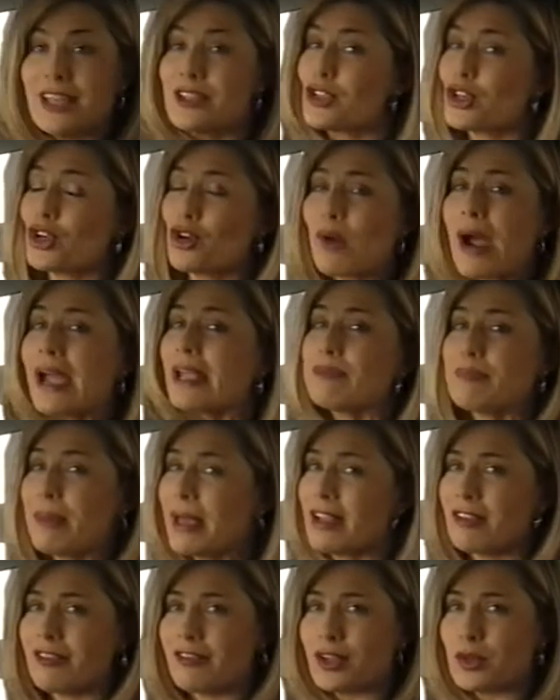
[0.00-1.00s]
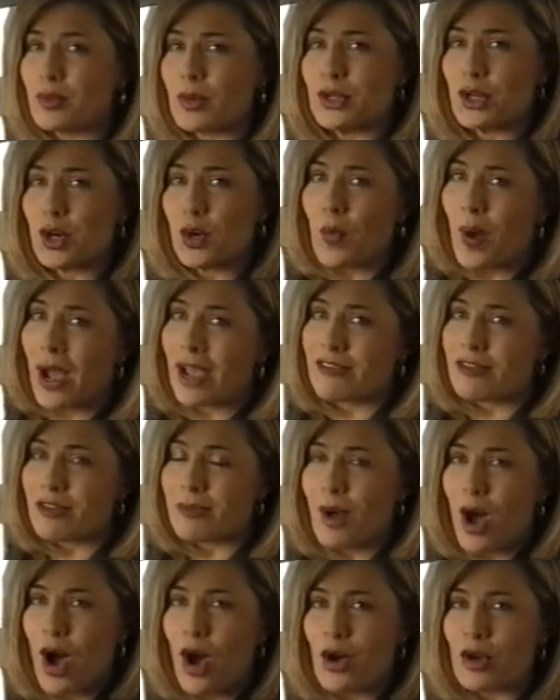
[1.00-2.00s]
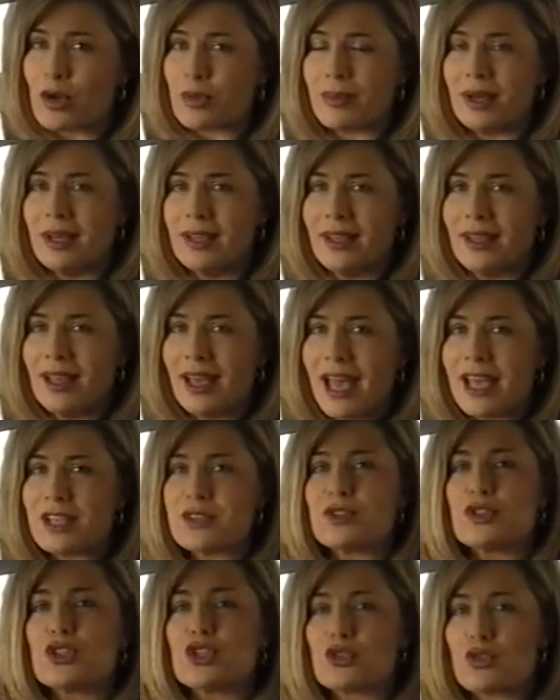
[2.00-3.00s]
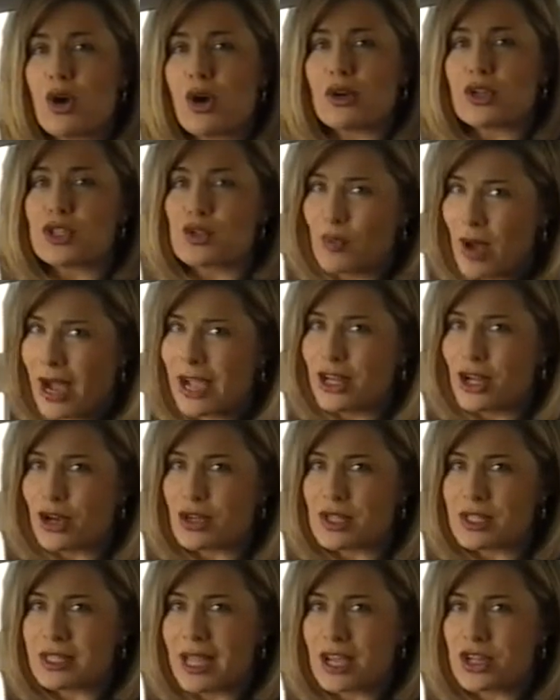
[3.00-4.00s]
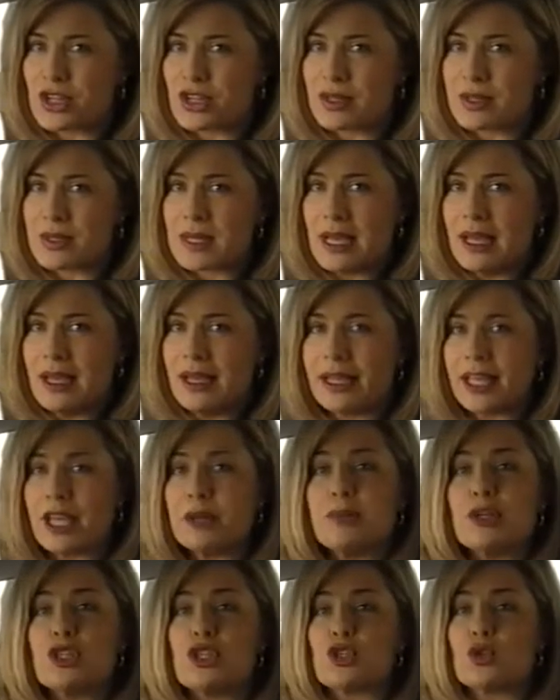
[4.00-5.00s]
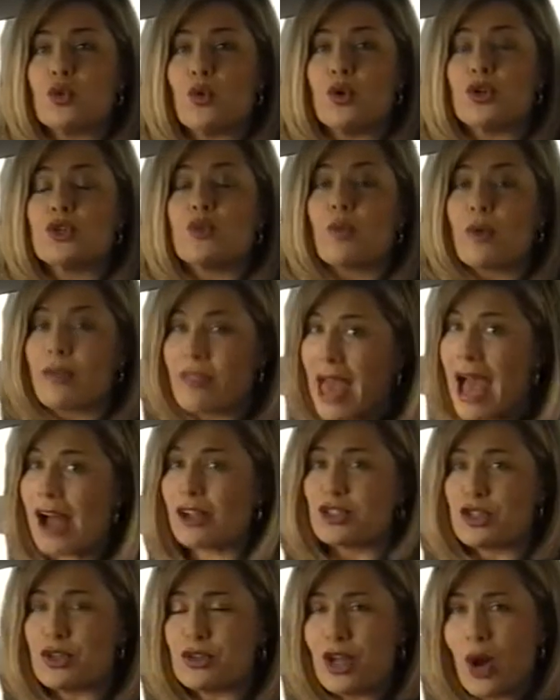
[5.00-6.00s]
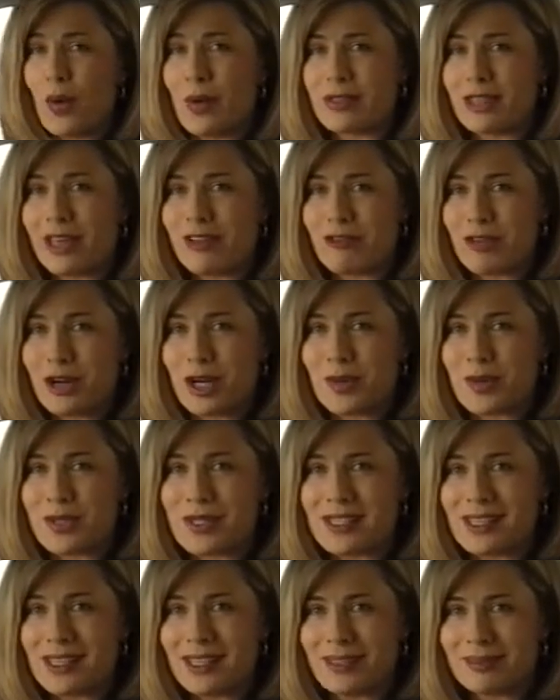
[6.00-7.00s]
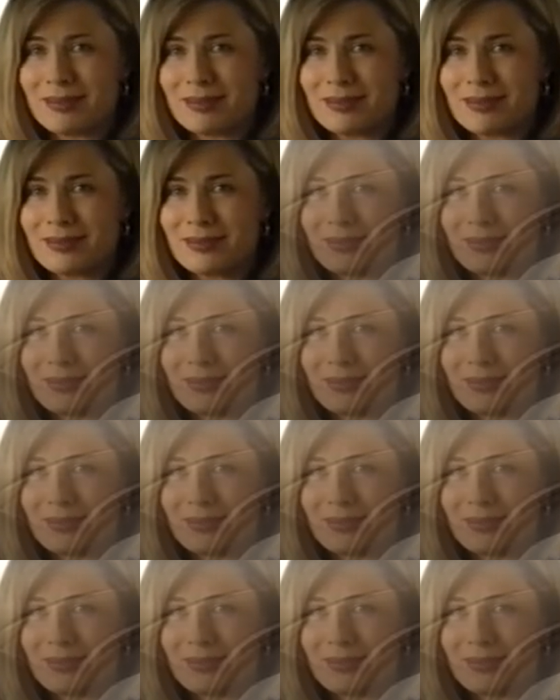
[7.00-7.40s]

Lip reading: It's a great benefit when you're away from home, as the strongest radio stations can be stored without you knowing their frequency.